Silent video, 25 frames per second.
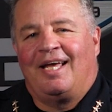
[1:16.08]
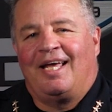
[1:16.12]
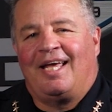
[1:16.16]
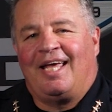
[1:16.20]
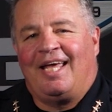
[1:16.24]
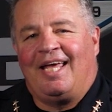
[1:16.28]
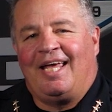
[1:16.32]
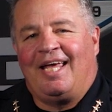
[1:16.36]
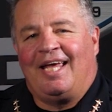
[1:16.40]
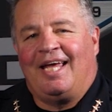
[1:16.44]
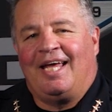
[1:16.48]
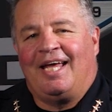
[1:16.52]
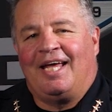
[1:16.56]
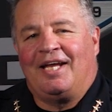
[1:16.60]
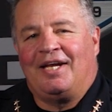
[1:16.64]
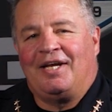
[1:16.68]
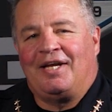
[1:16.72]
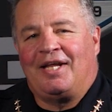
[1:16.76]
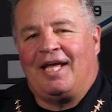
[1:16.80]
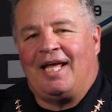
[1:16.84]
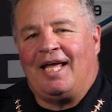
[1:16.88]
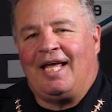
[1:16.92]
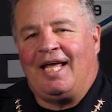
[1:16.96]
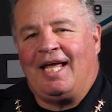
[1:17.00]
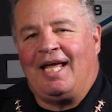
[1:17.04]

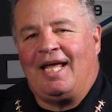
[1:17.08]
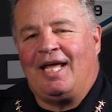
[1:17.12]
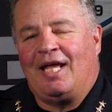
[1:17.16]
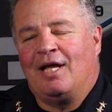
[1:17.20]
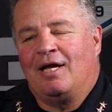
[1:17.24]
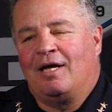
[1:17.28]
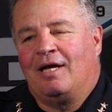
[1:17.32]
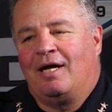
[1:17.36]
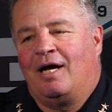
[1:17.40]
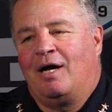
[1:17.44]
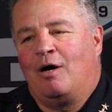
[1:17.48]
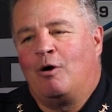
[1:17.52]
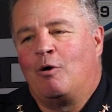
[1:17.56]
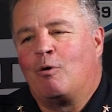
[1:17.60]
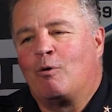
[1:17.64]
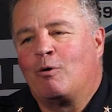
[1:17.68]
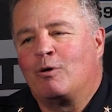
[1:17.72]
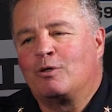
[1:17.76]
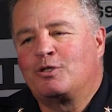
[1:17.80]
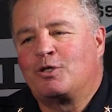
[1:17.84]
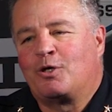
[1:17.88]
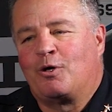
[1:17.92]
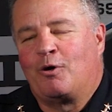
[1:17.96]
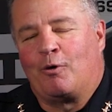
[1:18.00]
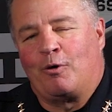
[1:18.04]
and a
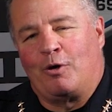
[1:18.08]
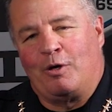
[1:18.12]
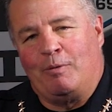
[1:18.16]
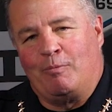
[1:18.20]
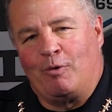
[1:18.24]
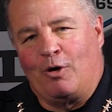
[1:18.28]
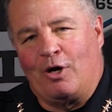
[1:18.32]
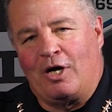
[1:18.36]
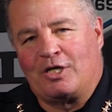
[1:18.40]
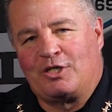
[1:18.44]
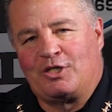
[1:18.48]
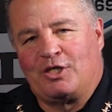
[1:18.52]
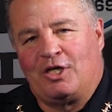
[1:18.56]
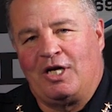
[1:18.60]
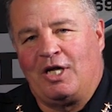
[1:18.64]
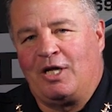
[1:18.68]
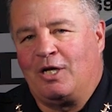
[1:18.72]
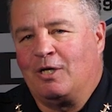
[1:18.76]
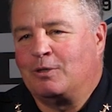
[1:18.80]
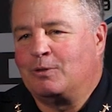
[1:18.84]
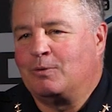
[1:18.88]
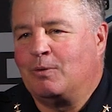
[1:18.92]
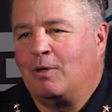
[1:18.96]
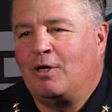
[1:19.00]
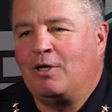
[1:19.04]
horse curry brush. And he
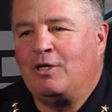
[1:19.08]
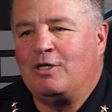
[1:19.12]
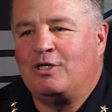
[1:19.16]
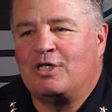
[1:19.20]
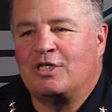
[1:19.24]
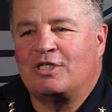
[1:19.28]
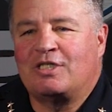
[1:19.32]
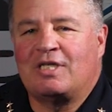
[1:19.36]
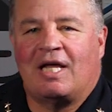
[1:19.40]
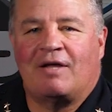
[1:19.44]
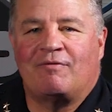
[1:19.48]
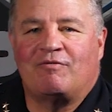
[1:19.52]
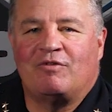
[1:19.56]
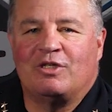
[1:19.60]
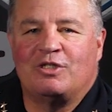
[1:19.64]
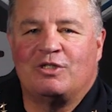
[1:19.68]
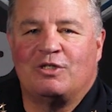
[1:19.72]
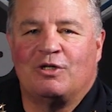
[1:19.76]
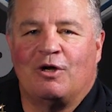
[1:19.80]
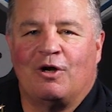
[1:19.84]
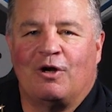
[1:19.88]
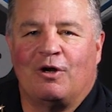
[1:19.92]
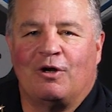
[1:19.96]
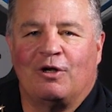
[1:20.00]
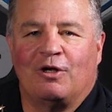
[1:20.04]
goes, well, you just have to
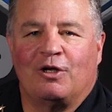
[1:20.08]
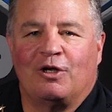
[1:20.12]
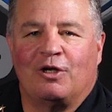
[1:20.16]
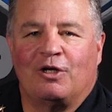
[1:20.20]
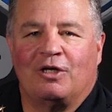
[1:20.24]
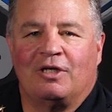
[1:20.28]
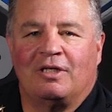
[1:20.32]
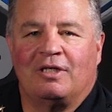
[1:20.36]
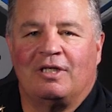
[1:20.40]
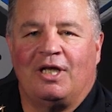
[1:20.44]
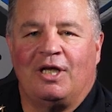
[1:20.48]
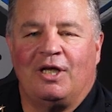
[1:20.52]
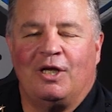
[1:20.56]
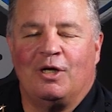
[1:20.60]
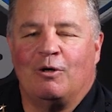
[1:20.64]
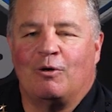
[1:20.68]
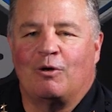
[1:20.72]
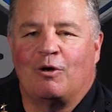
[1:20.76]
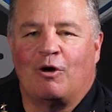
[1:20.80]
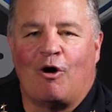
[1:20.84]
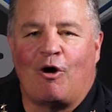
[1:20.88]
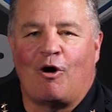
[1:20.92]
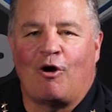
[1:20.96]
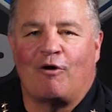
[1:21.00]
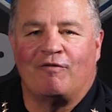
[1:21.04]
start,
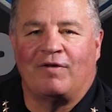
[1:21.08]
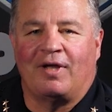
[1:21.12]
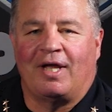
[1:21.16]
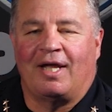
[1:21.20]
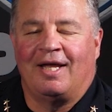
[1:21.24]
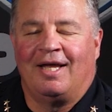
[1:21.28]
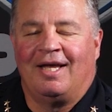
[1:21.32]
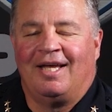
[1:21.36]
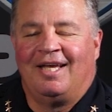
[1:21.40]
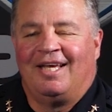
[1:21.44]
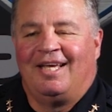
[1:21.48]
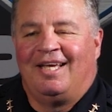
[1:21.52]
carving.